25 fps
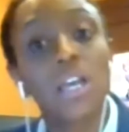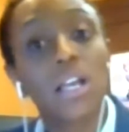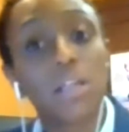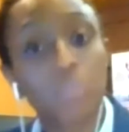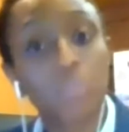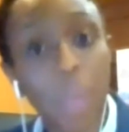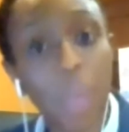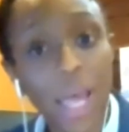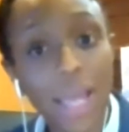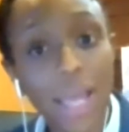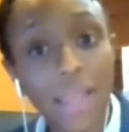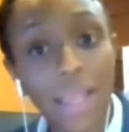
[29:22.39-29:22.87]

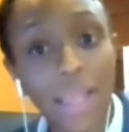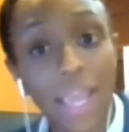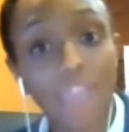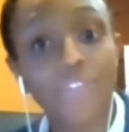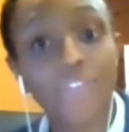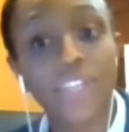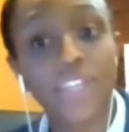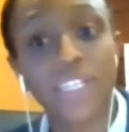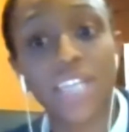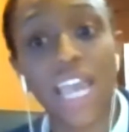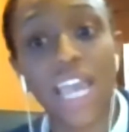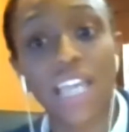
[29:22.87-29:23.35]
But if
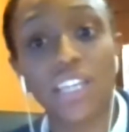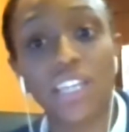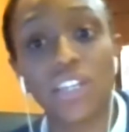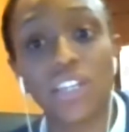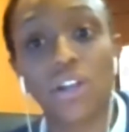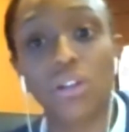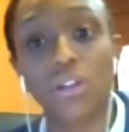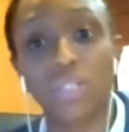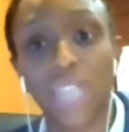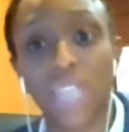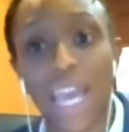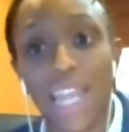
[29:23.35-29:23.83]
the
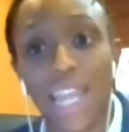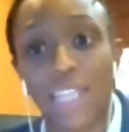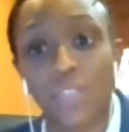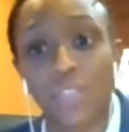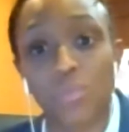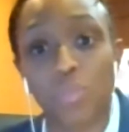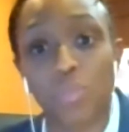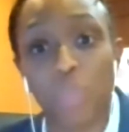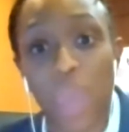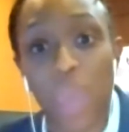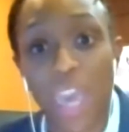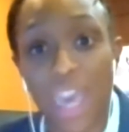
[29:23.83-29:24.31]
technical debt is
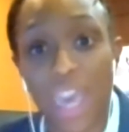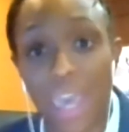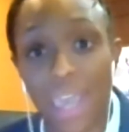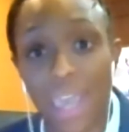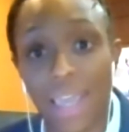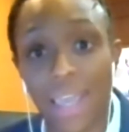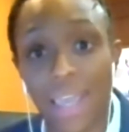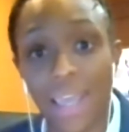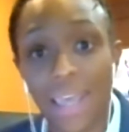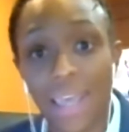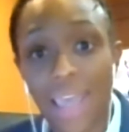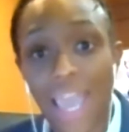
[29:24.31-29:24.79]

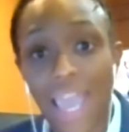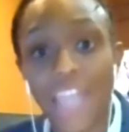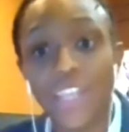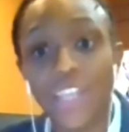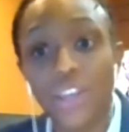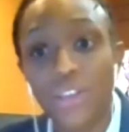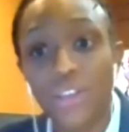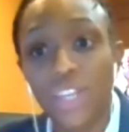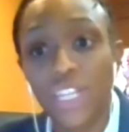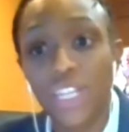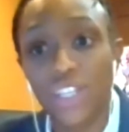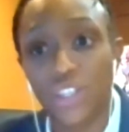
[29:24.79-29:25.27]
big and
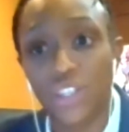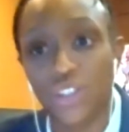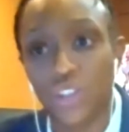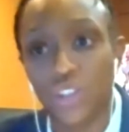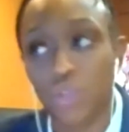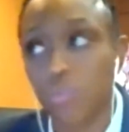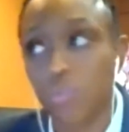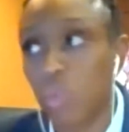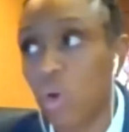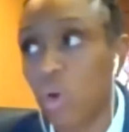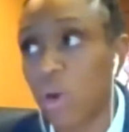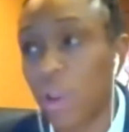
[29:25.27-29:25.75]
you need to do
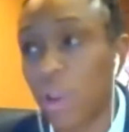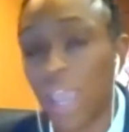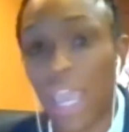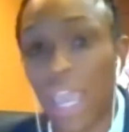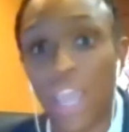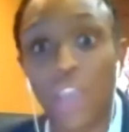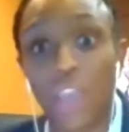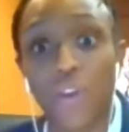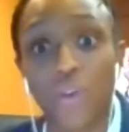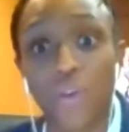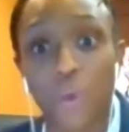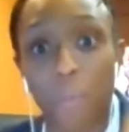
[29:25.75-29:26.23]
more
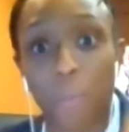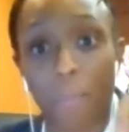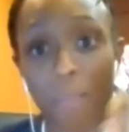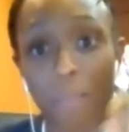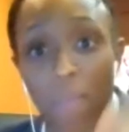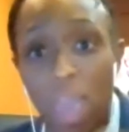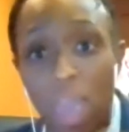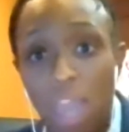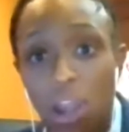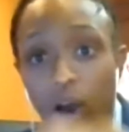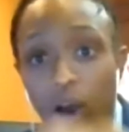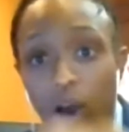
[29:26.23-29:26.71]

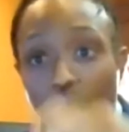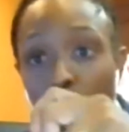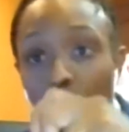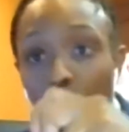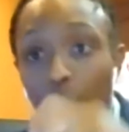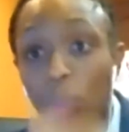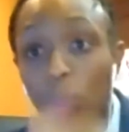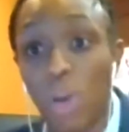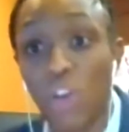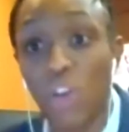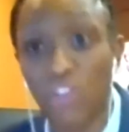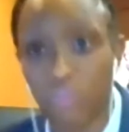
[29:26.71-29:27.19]
incremental
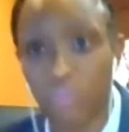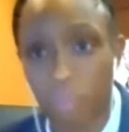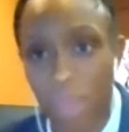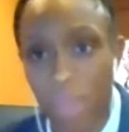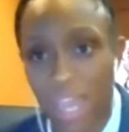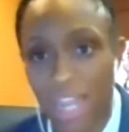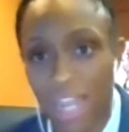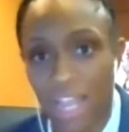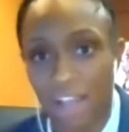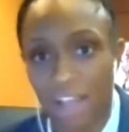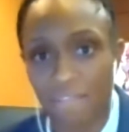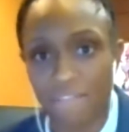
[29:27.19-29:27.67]

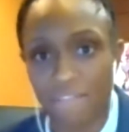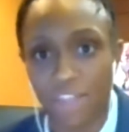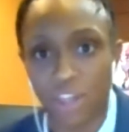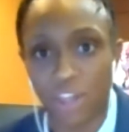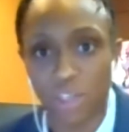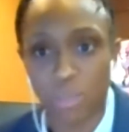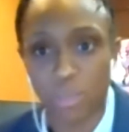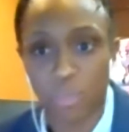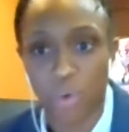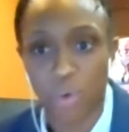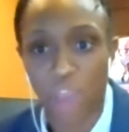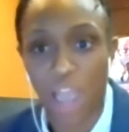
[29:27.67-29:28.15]
movement of
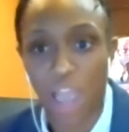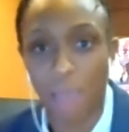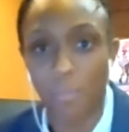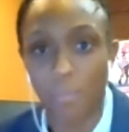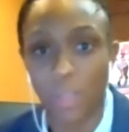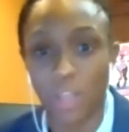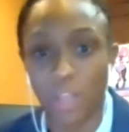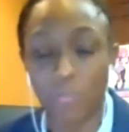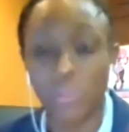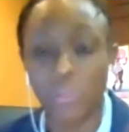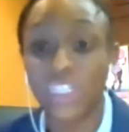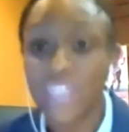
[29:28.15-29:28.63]
those
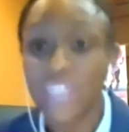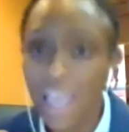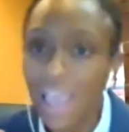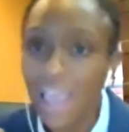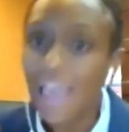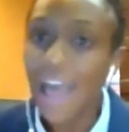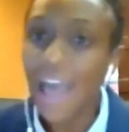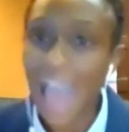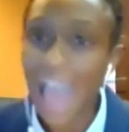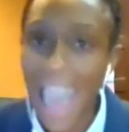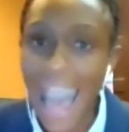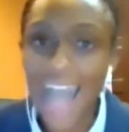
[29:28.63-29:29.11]
problems,
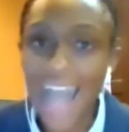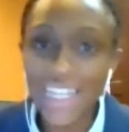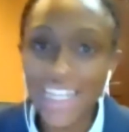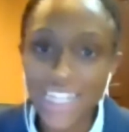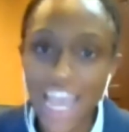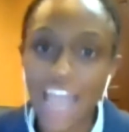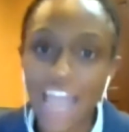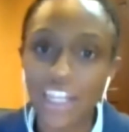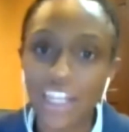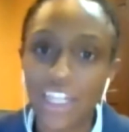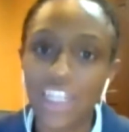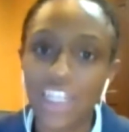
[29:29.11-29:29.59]

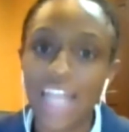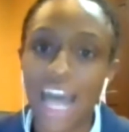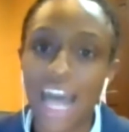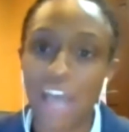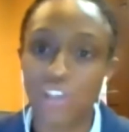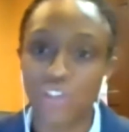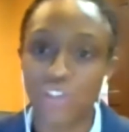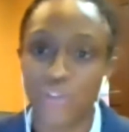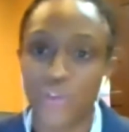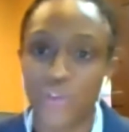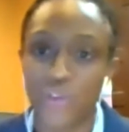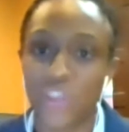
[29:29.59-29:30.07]
Agile
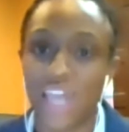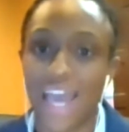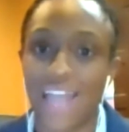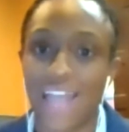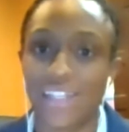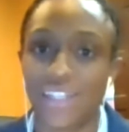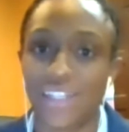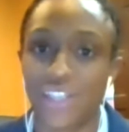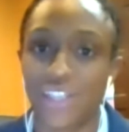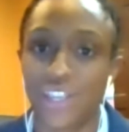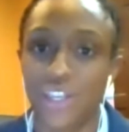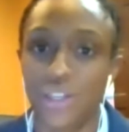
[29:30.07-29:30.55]
allows for
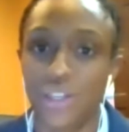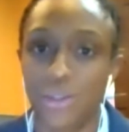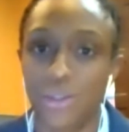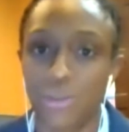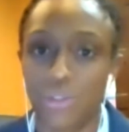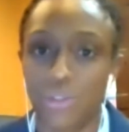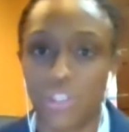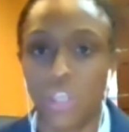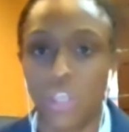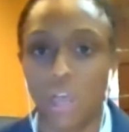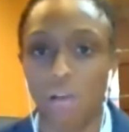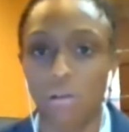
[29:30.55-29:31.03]
that too.
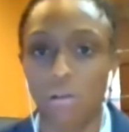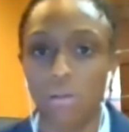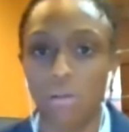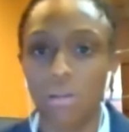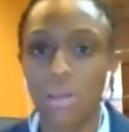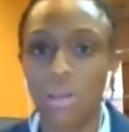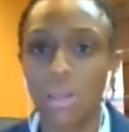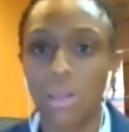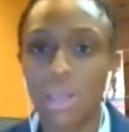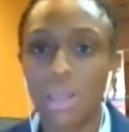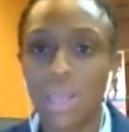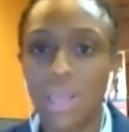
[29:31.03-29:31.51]
So
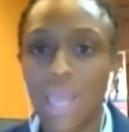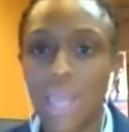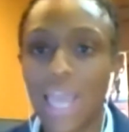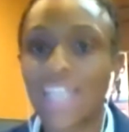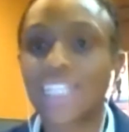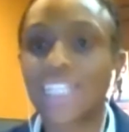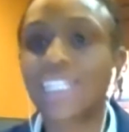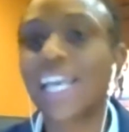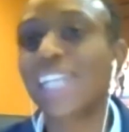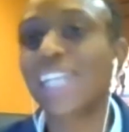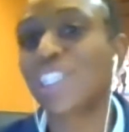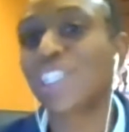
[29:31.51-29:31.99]

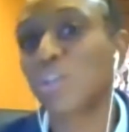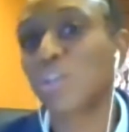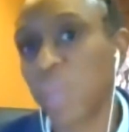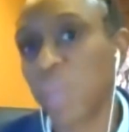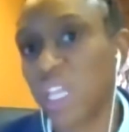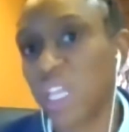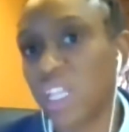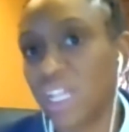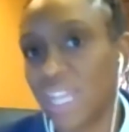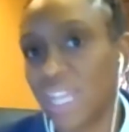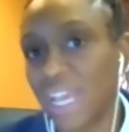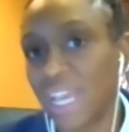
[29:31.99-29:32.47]

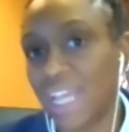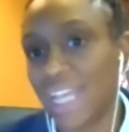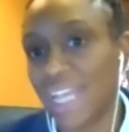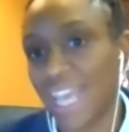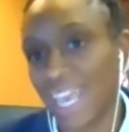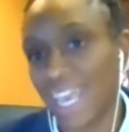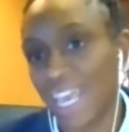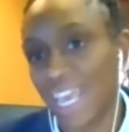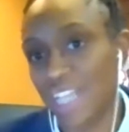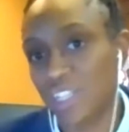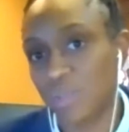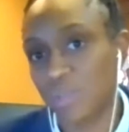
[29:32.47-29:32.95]
accessibility
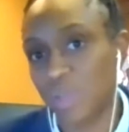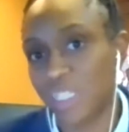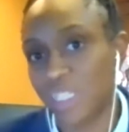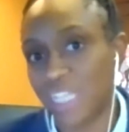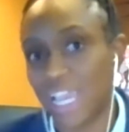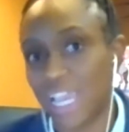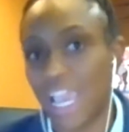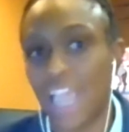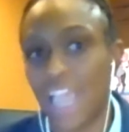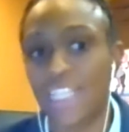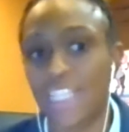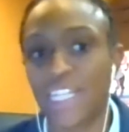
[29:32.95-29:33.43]
enhancements,
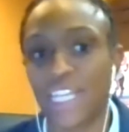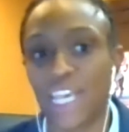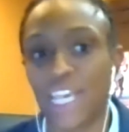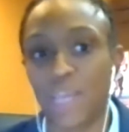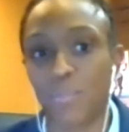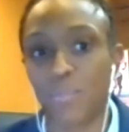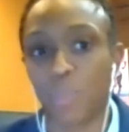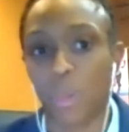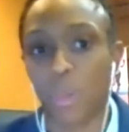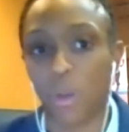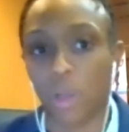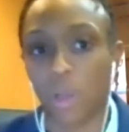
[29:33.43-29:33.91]
I hate to
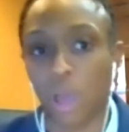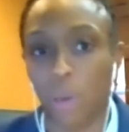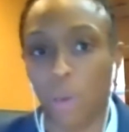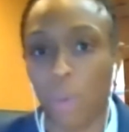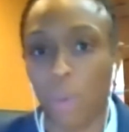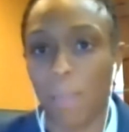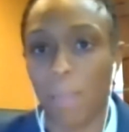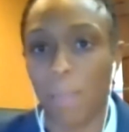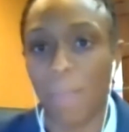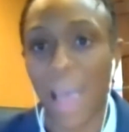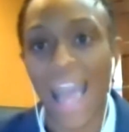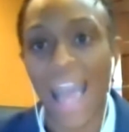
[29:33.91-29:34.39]
keep
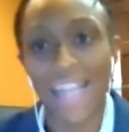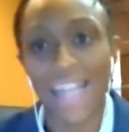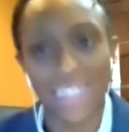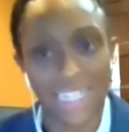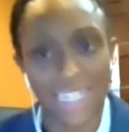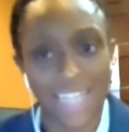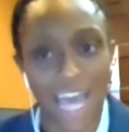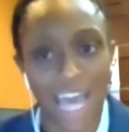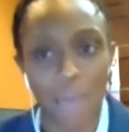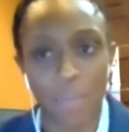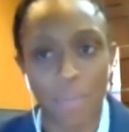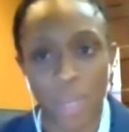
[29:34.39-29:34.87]
going back to
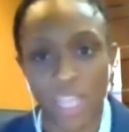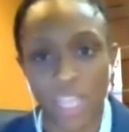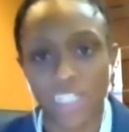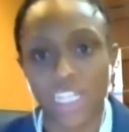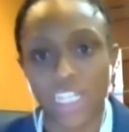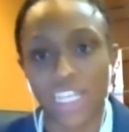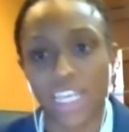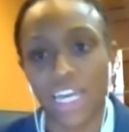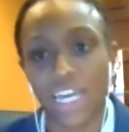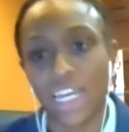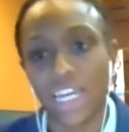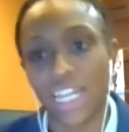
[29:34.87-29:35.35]
that, but it's a
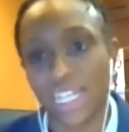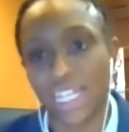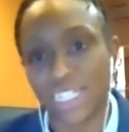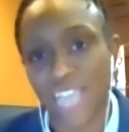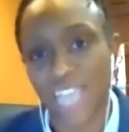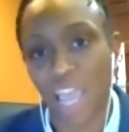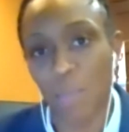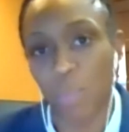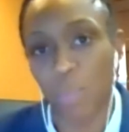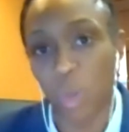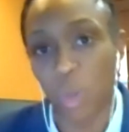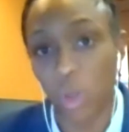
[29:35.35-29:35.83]
good
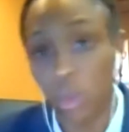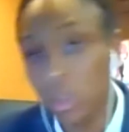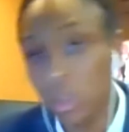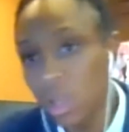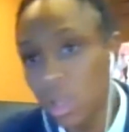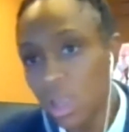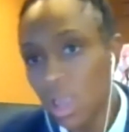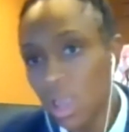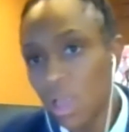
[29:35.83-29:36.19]
example.